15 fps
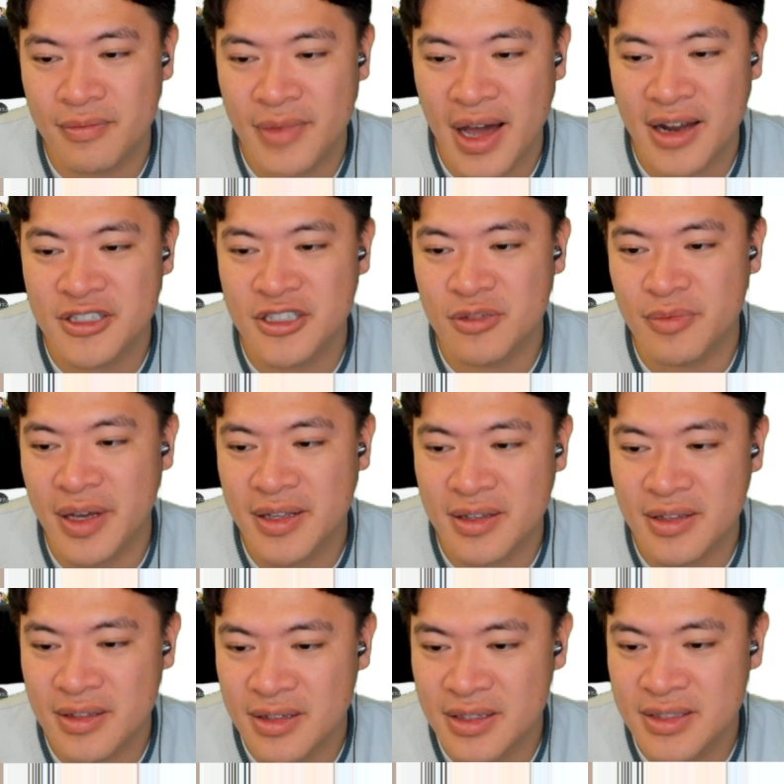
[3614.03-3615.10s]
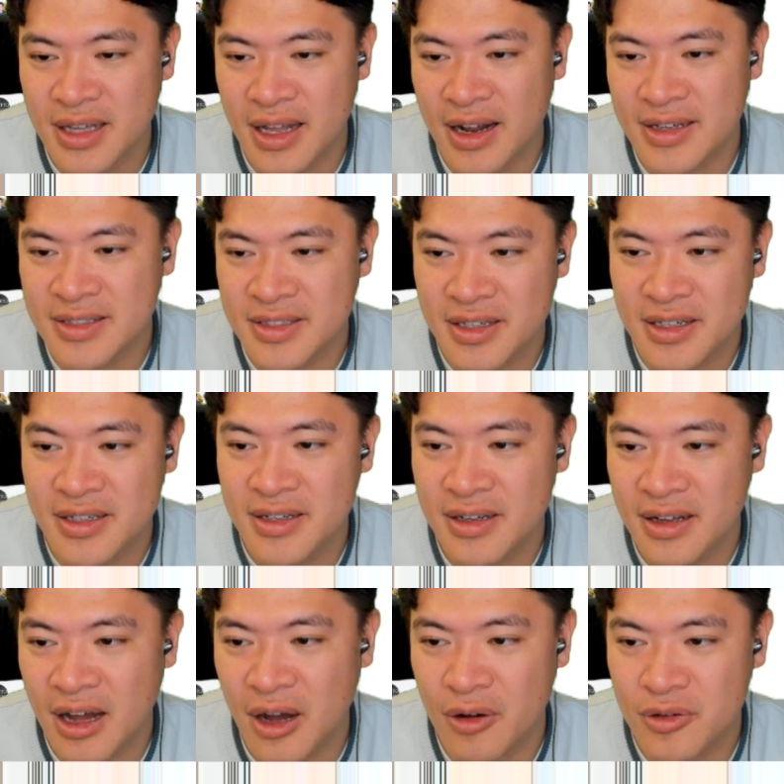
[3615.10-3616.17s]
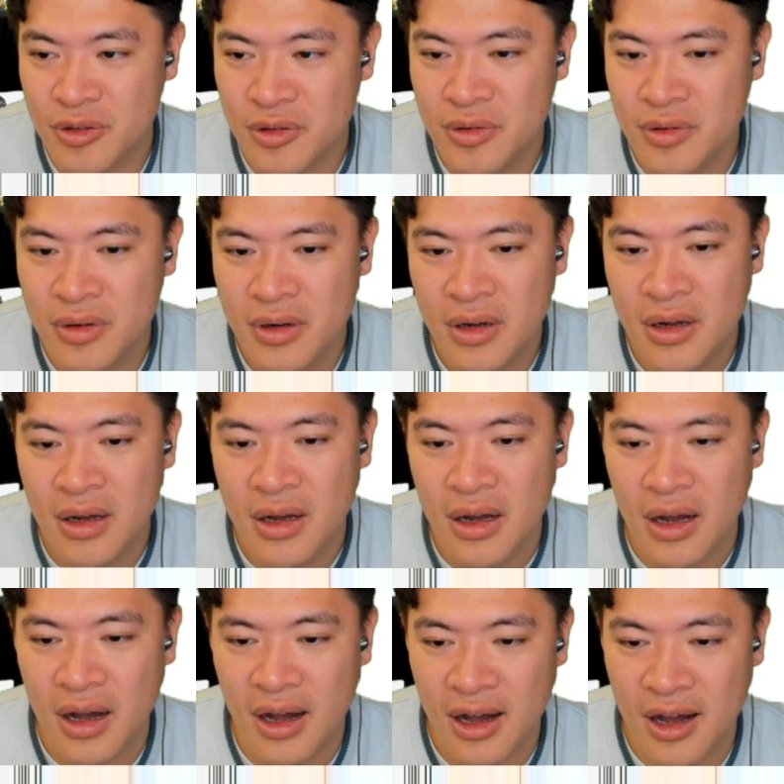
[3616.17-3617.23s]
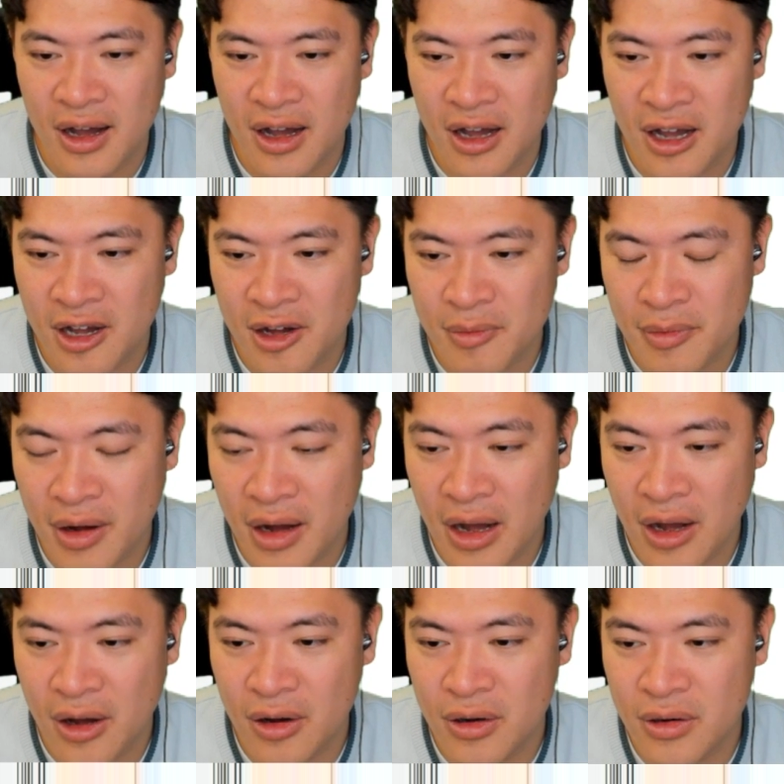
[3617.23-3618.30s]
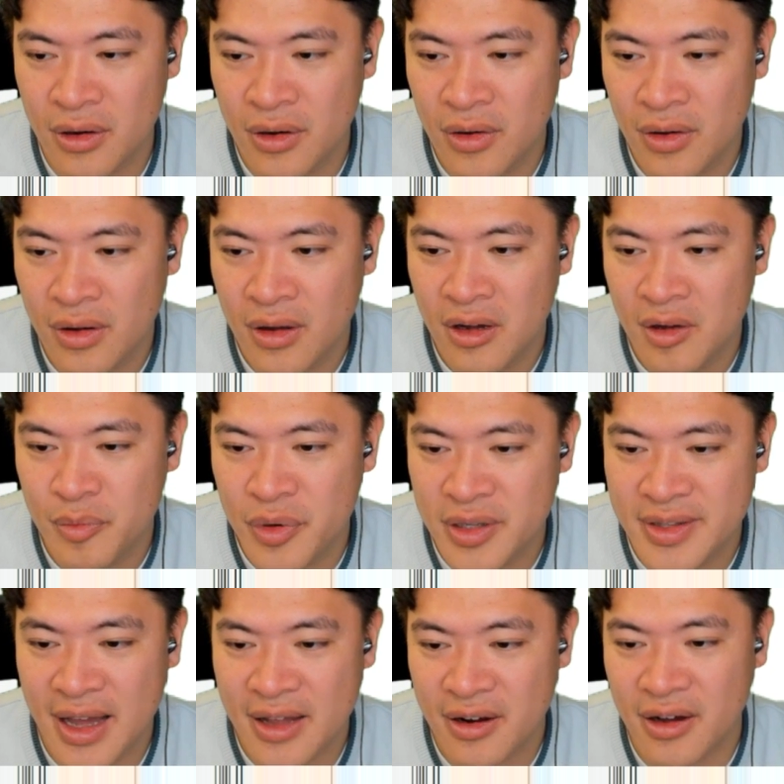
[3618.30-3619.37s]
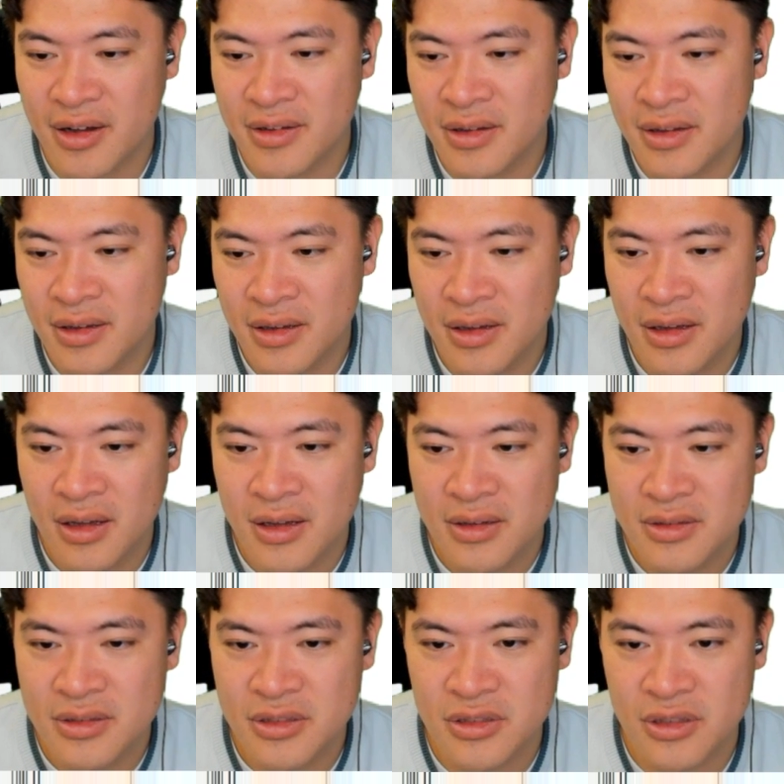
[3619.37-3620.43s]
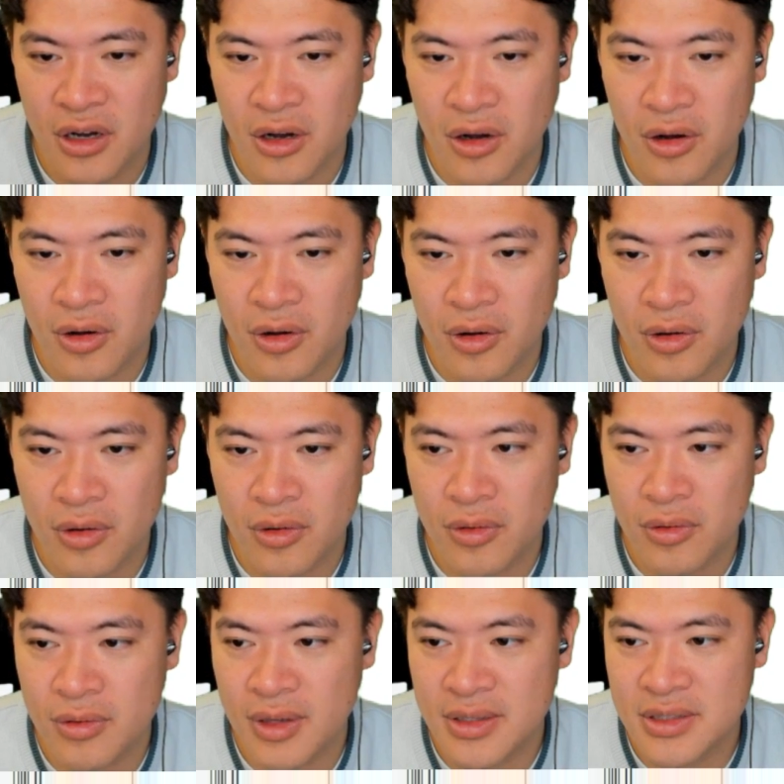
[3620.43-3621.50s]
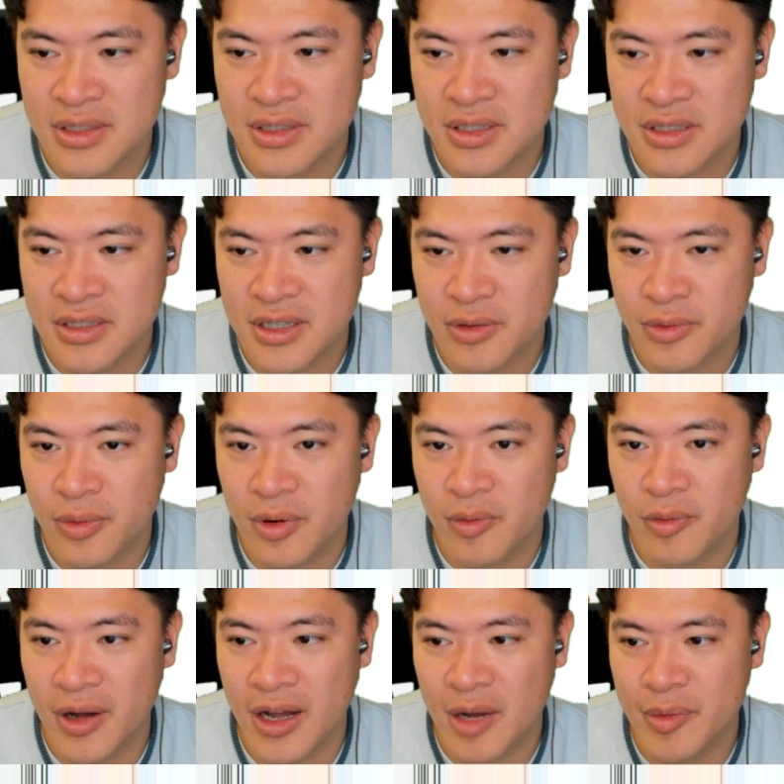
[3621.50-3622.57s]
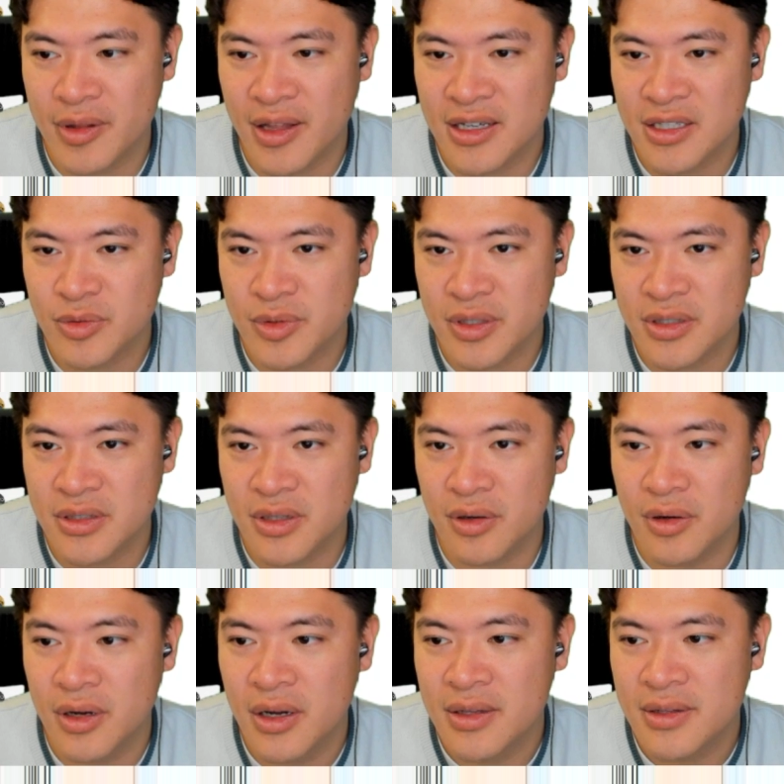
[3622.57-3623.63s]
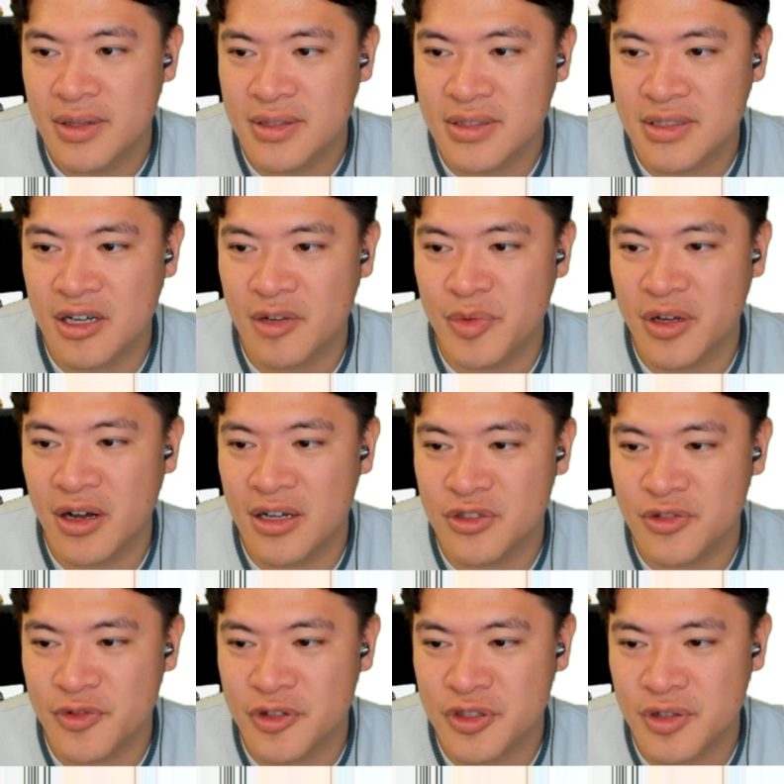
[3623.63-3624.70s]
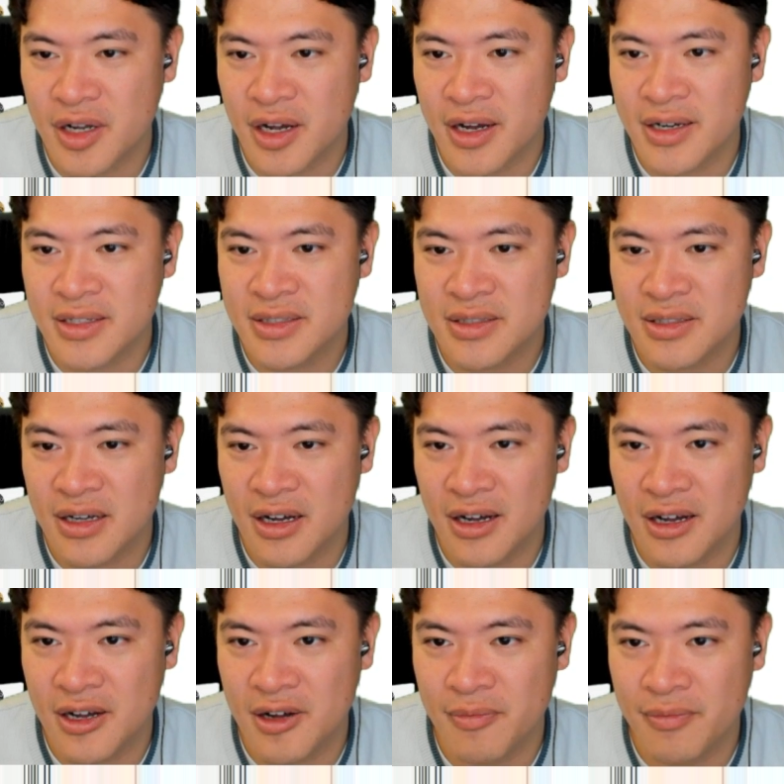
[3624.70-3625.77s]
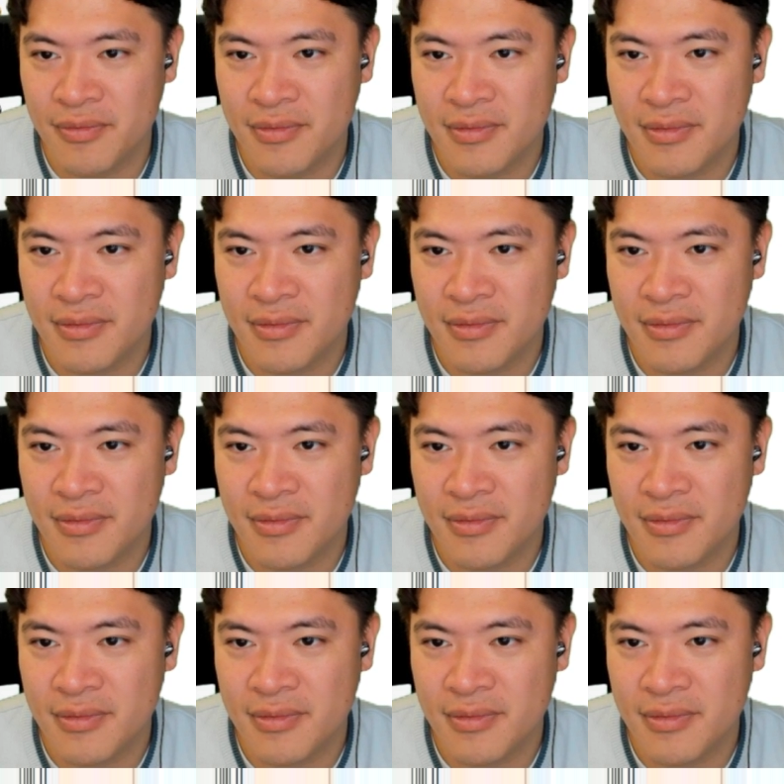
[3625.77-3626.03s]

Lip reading: manage to make the list that I said I'll do. I'll put that on. So let's just check what happened last week. So this is gonna be controversial, guys. But